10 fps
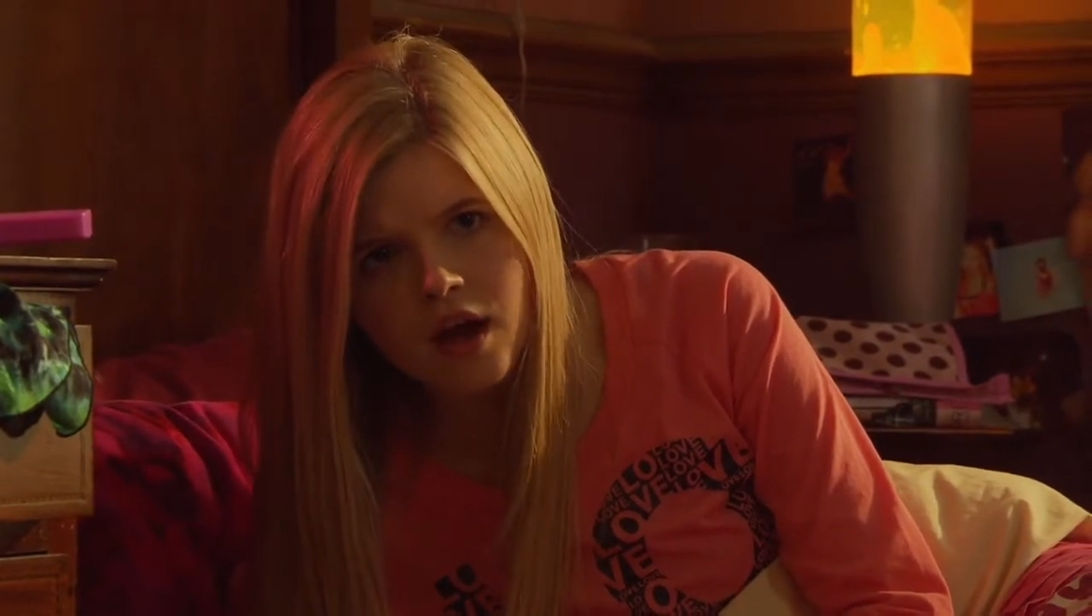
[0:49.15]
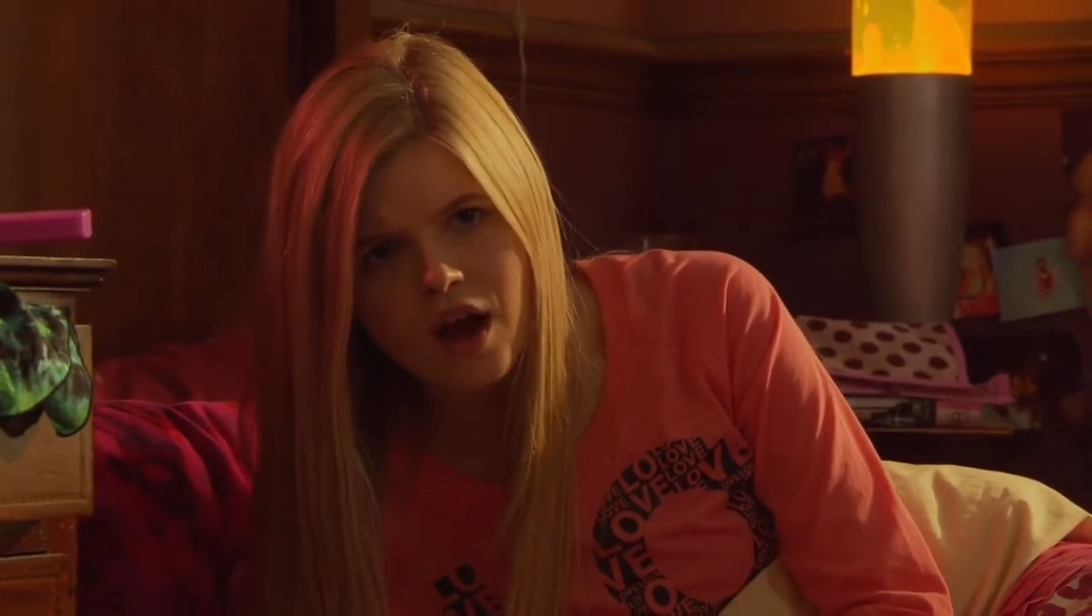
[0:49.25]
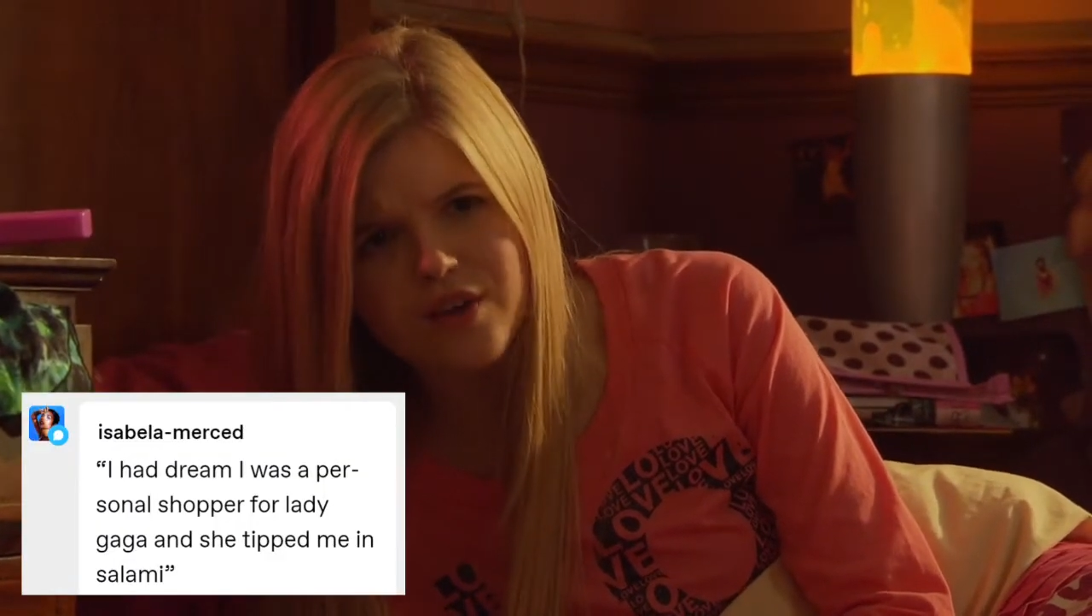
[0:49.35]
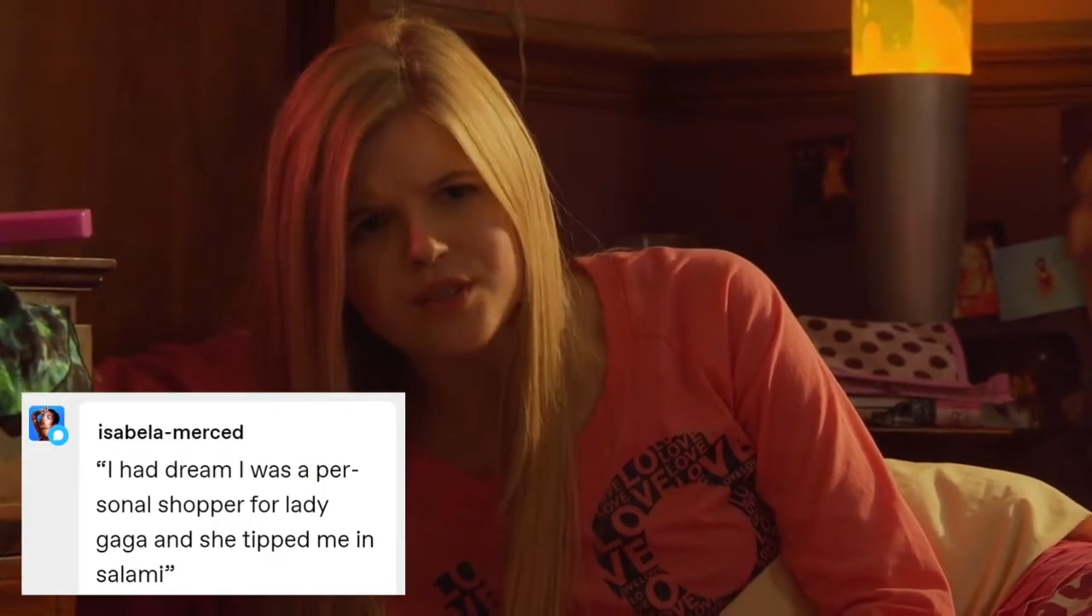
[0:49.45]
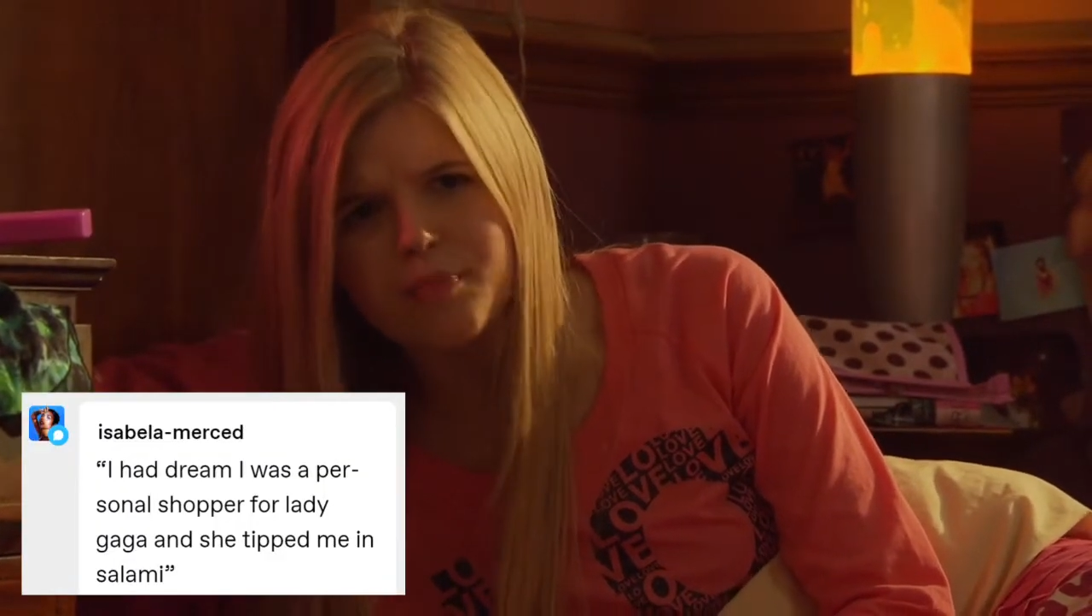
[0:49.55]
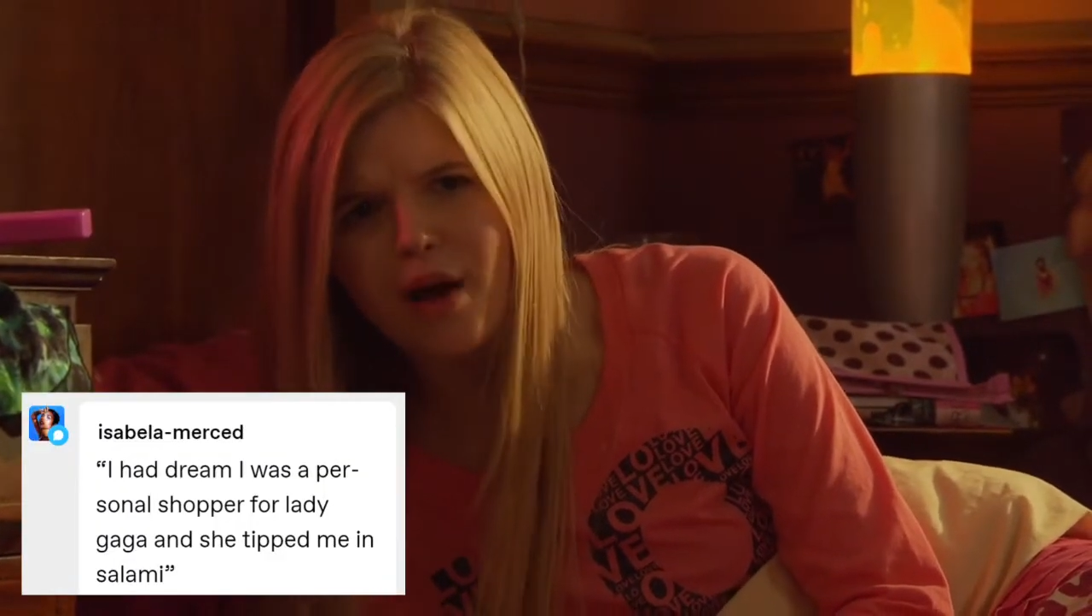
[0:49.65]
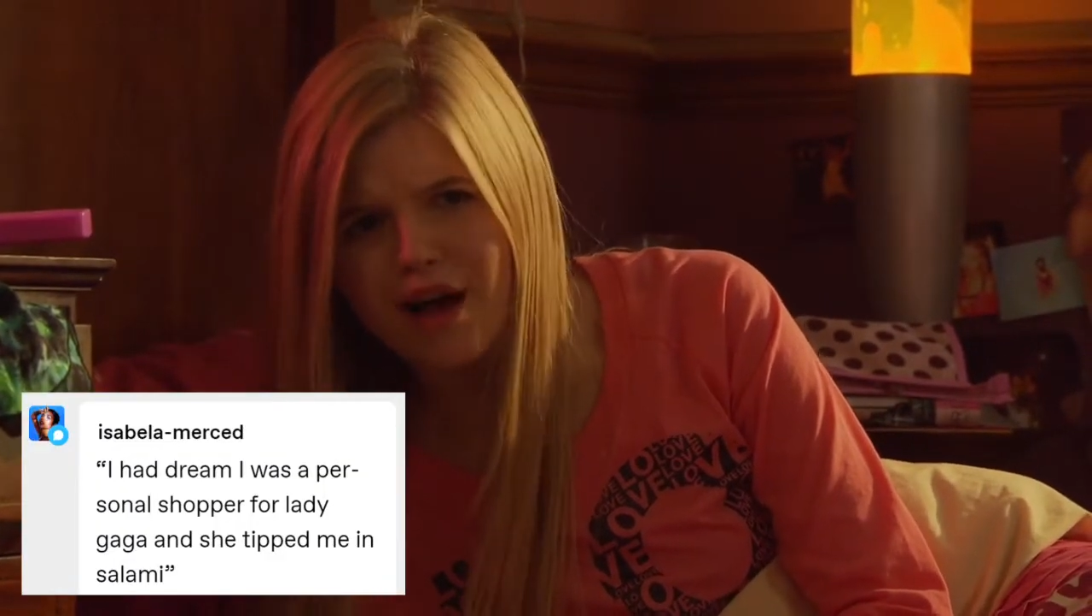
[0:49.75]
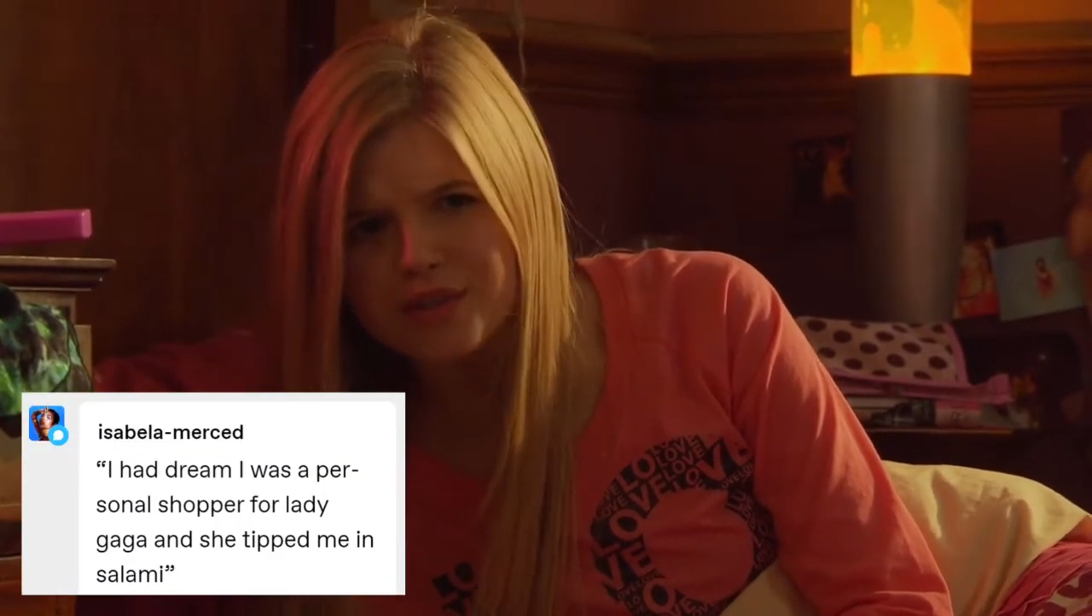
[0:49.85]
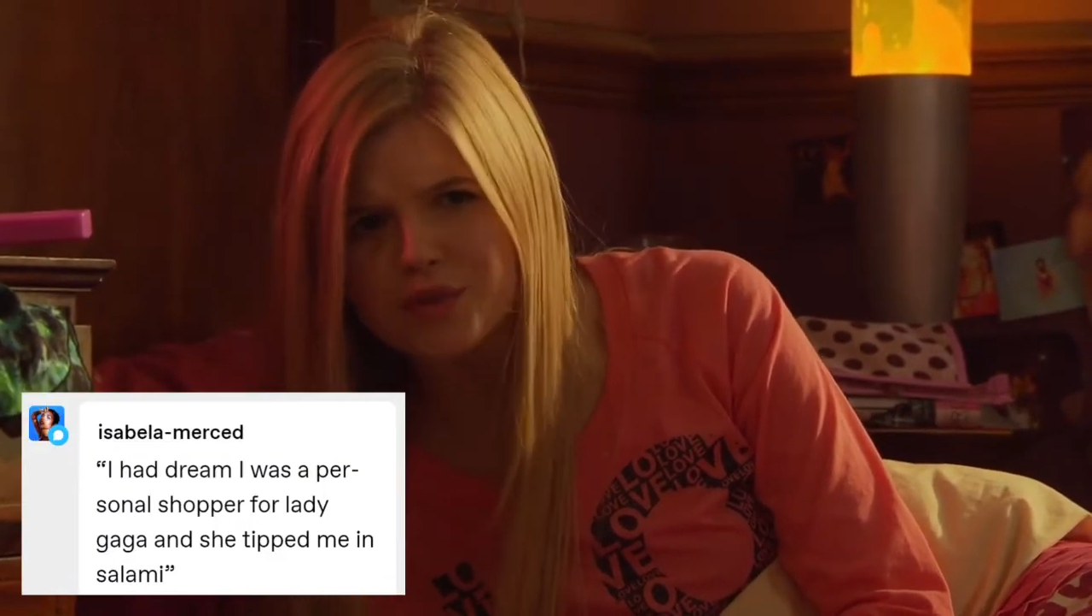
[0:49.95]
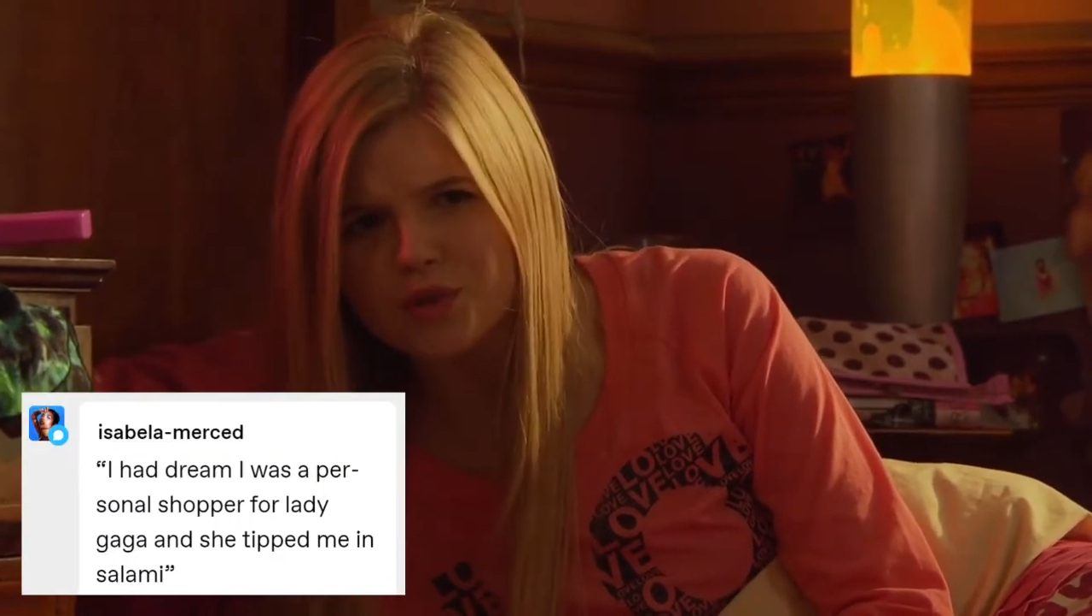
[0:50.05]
I was a personal